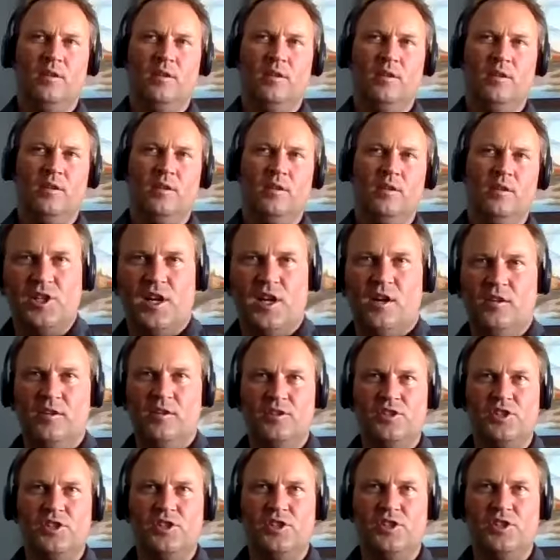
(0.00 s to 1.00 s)
biggest
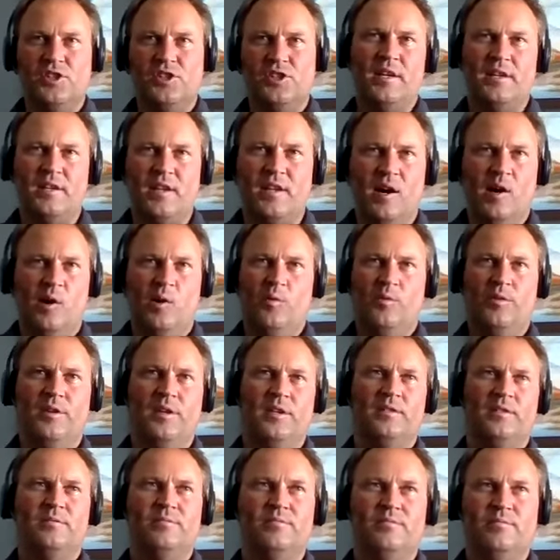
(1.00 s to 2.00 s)
challenge is right now
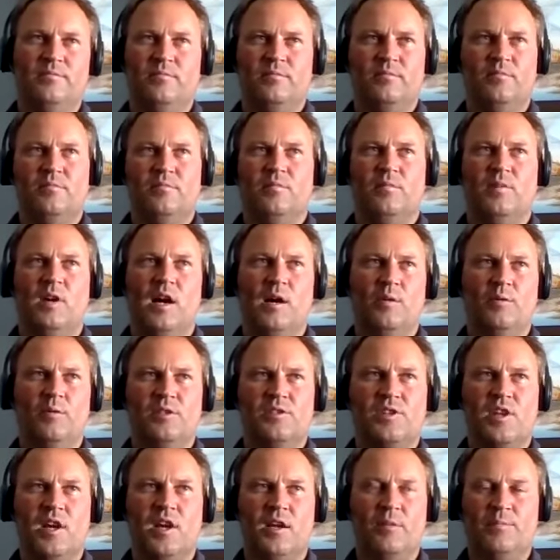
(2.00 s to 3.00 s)
that I
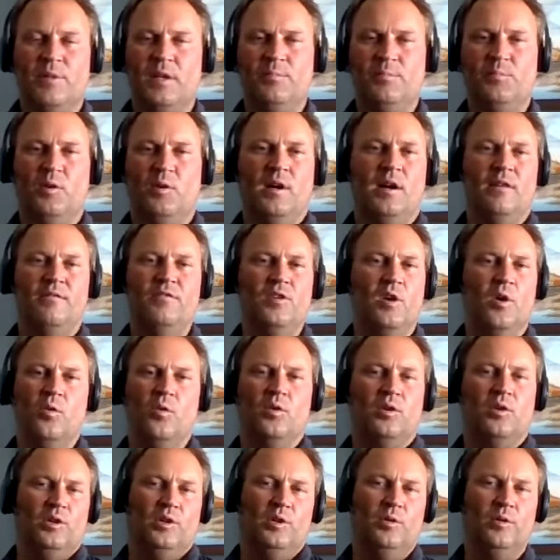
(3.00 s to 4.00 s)
would say people have no
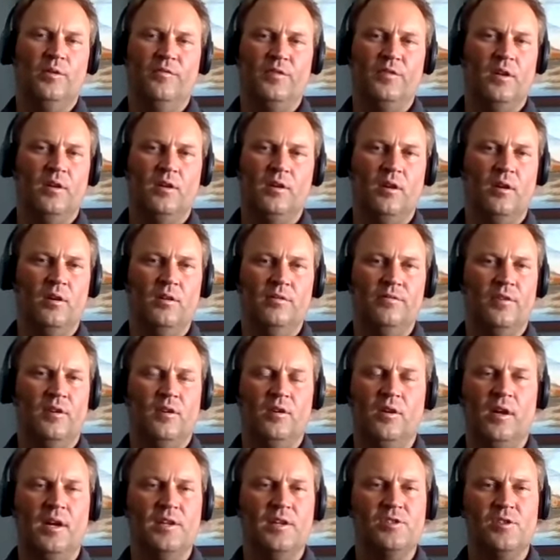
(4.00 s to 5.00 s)
clue if their current
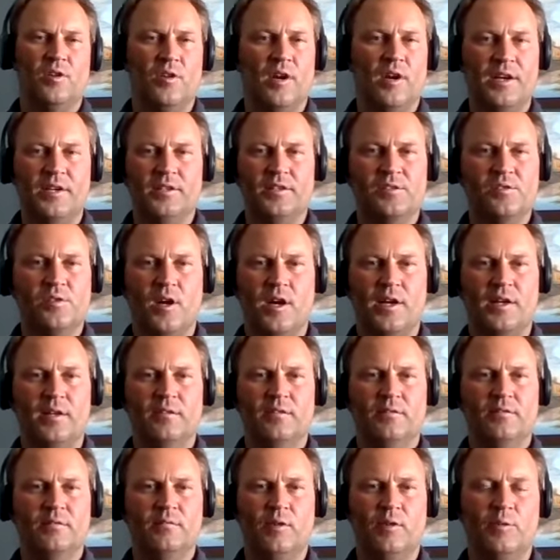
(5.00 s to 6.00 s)
fertilizer rate is right.
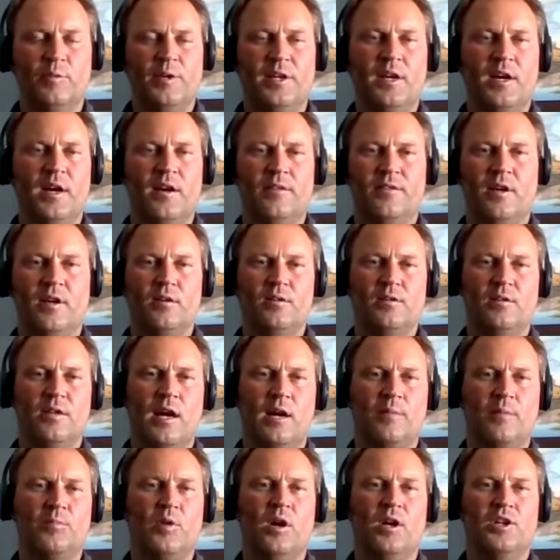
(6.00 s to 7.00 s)
When we had
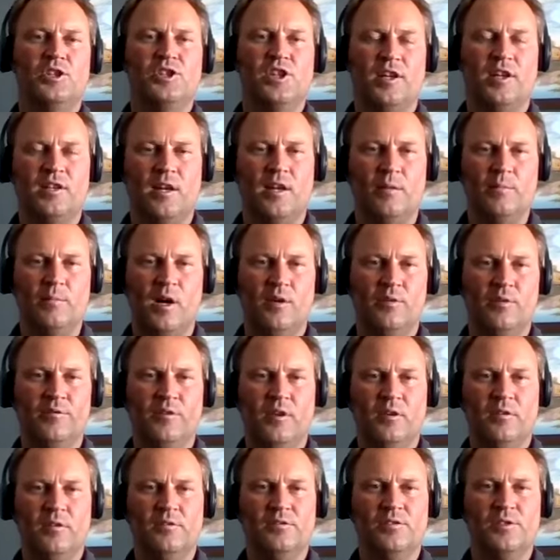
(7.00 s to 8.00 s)
that project at
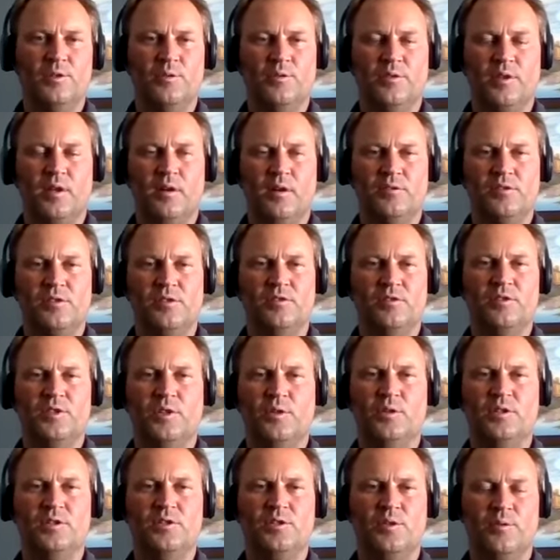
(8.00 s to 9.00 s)
Melfort in
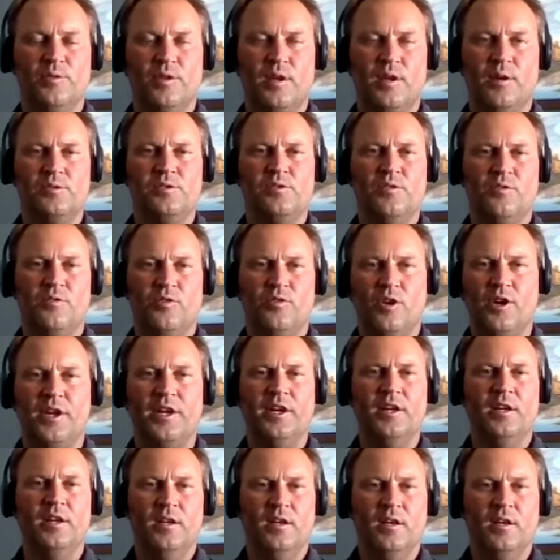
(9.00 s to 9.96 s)
2002 and 2003,